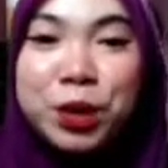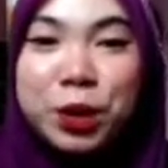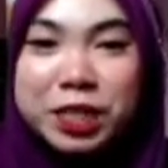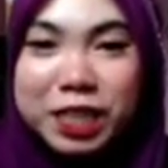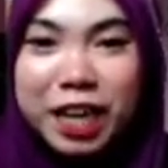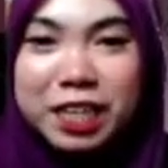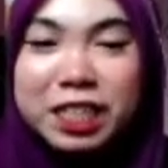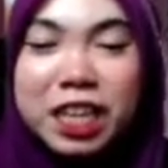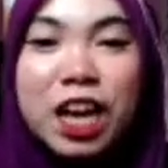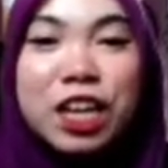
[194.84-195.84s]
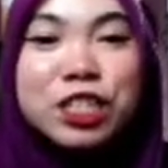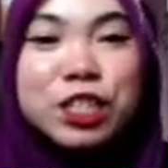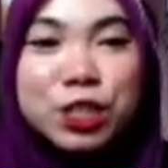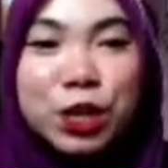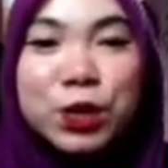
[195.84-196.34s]
process.
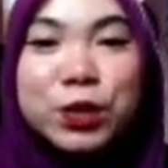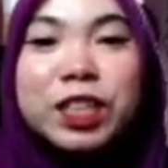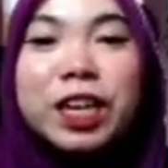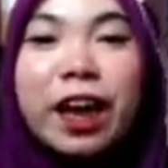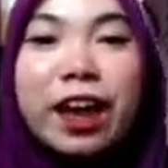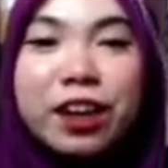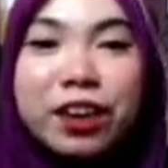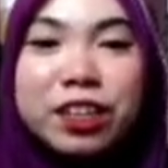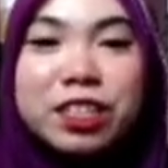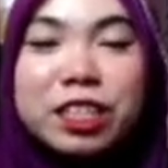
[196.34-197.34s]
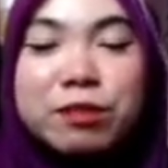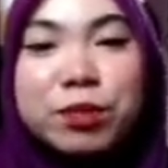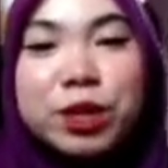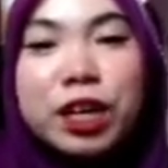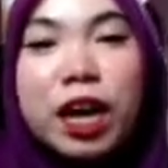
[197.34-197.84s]
So the arrow
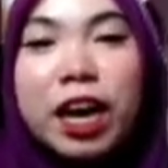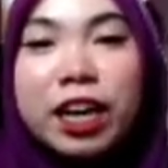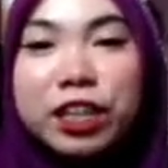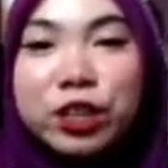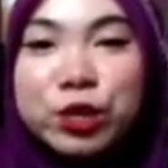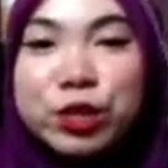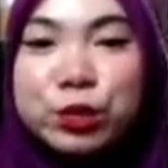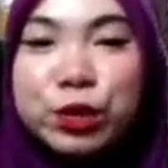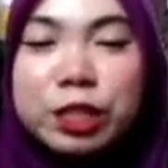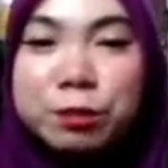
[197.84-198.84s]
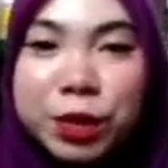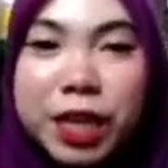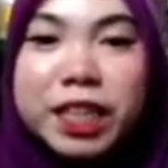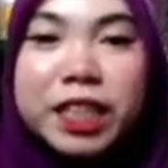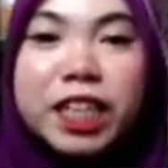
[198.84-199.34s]
symbol I use to
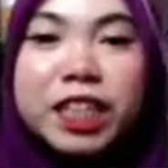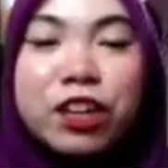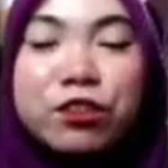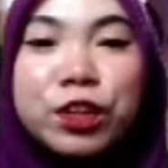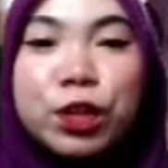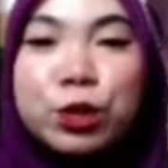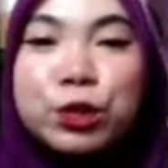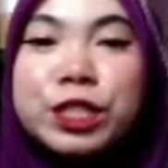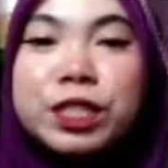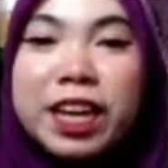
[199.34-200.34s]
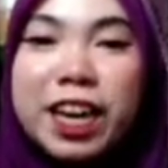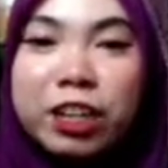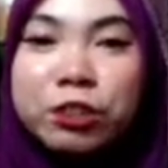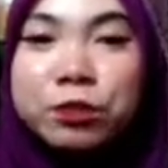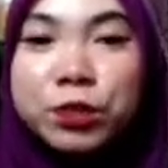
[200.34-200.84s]
explain data flows
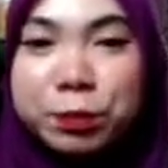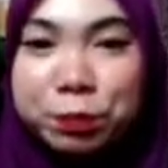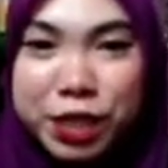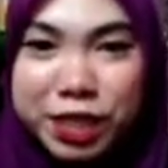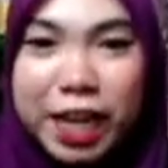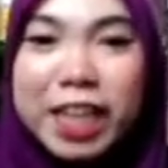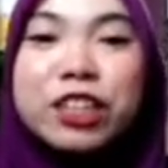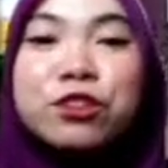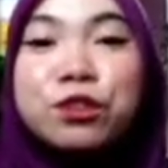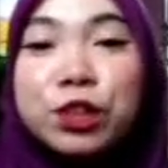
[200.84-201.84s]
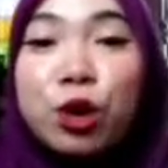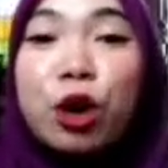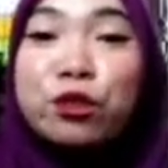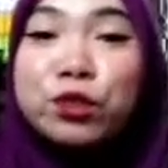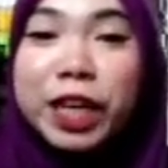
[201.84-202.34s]
and represent the flow
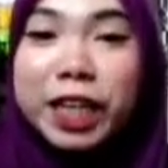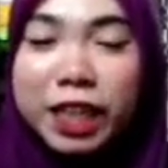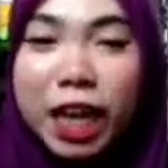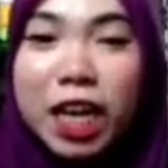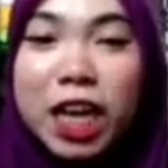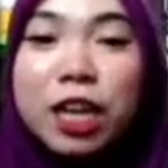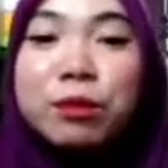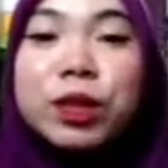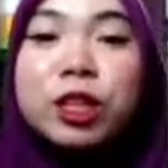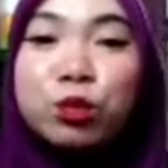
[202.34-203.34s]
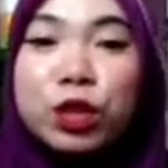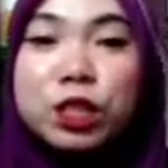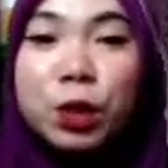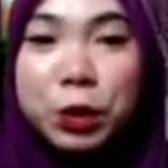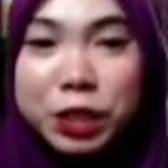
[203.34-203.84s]
of data between
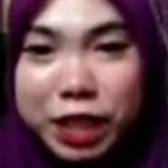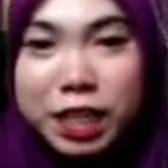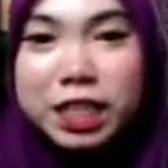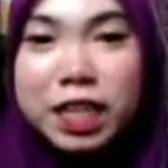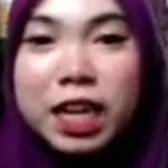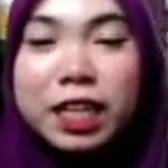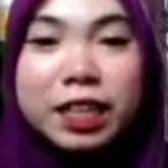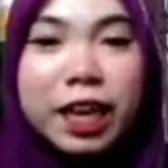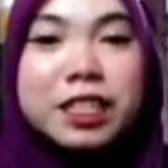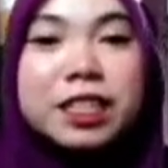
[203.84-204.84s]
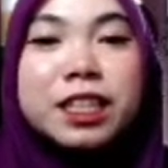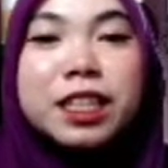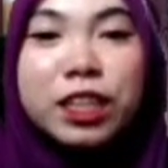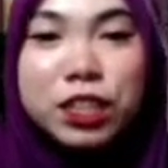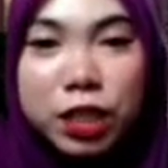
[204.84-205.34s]
sources,
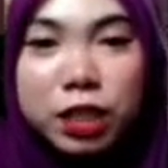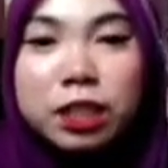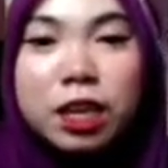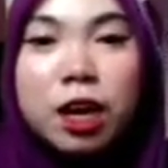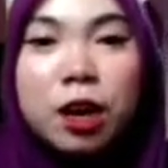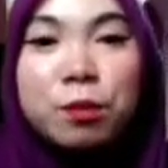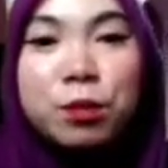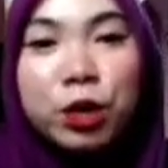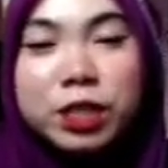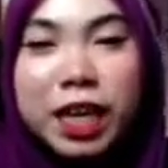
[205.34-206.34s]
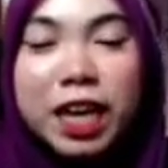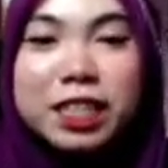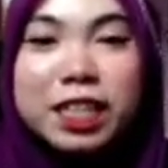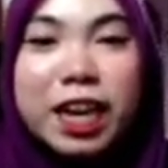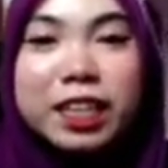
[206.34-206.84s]
destination,
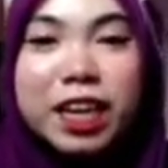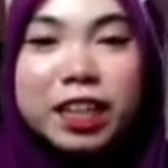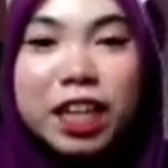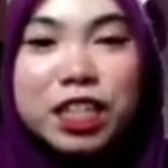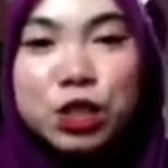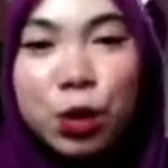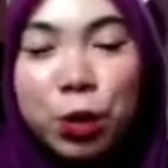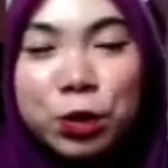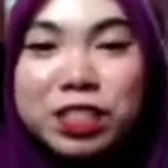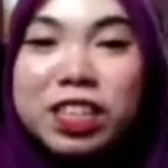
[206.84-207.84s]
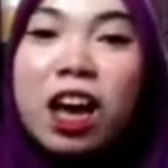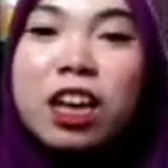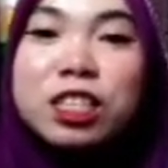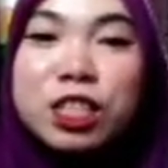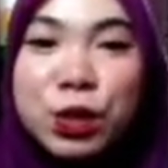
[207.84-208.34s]
process and data stores.
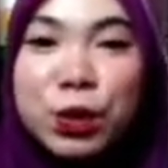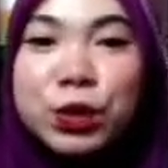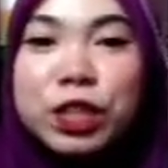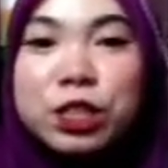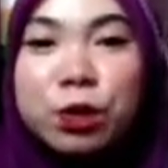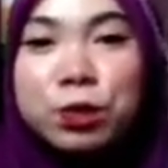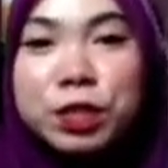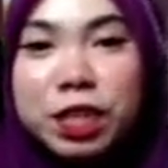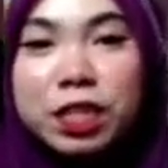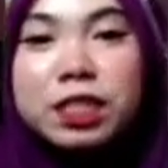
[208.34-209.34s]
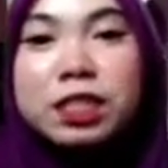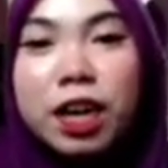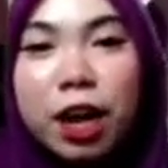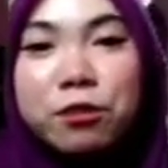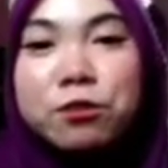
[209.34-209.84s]
So the sources
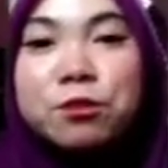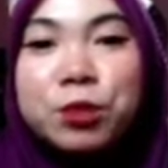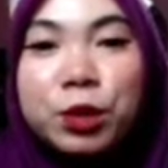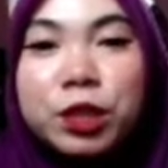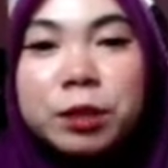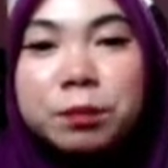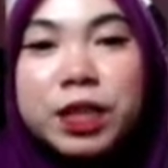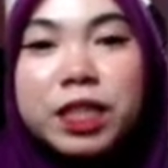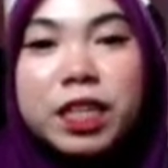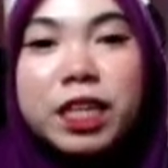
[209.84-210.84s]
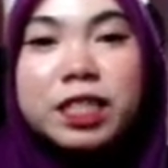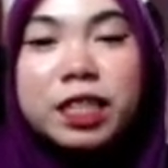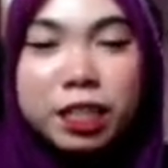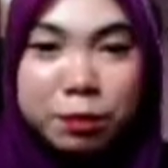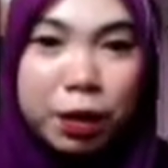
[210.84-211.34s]
come from the
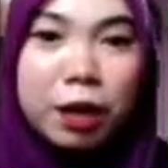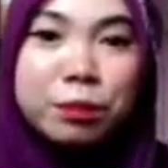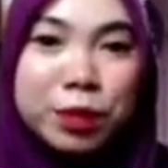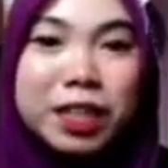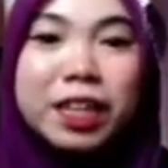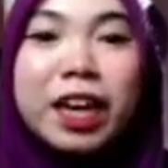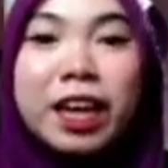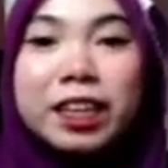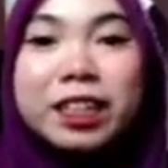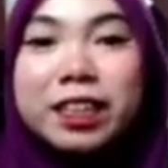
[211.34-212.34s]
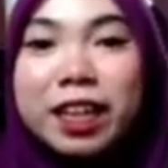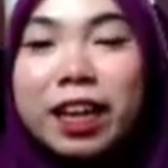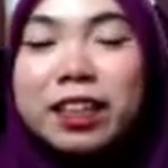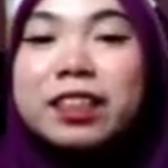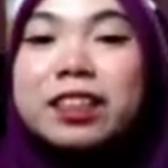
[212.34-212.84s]
purchasing department and
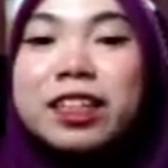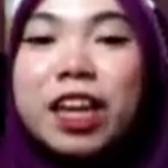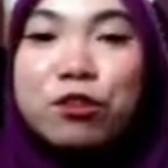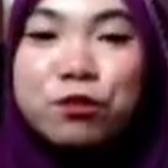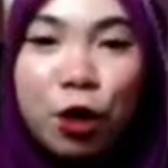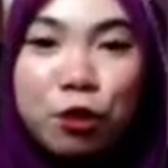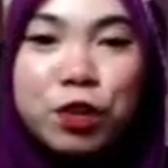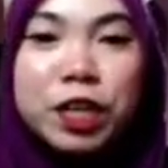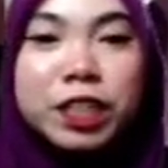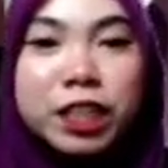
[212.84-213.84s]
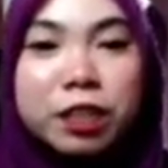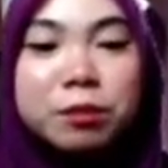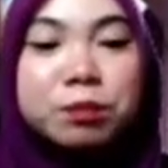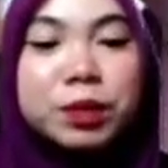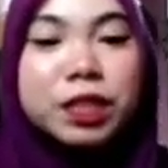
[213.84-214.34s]
then they forward the
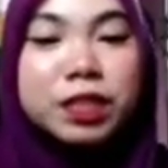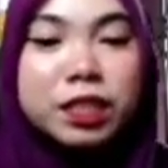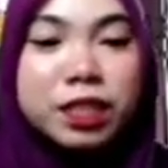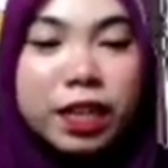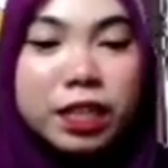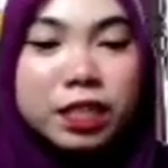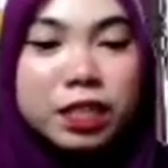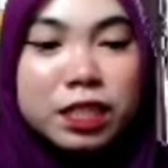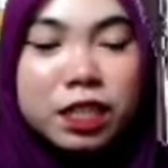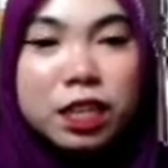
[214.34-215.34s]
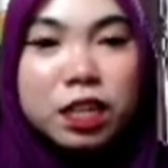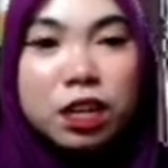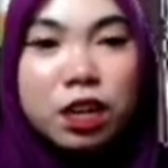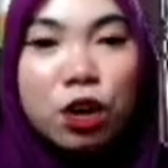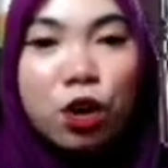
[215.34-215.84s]
purchase
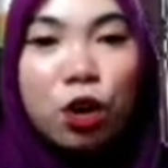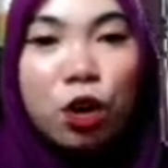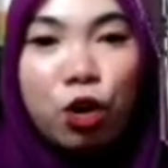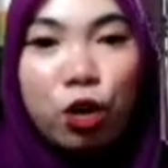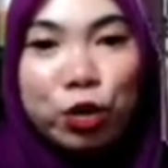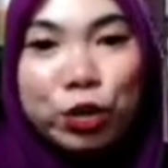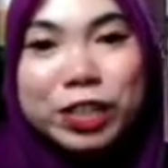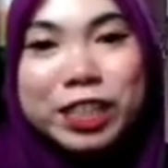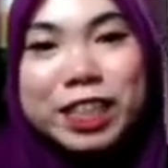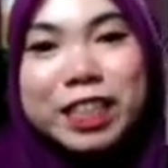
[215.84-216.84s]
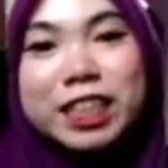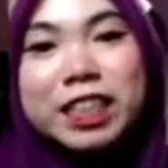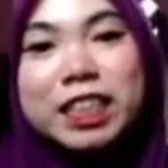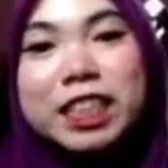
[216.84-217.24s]
order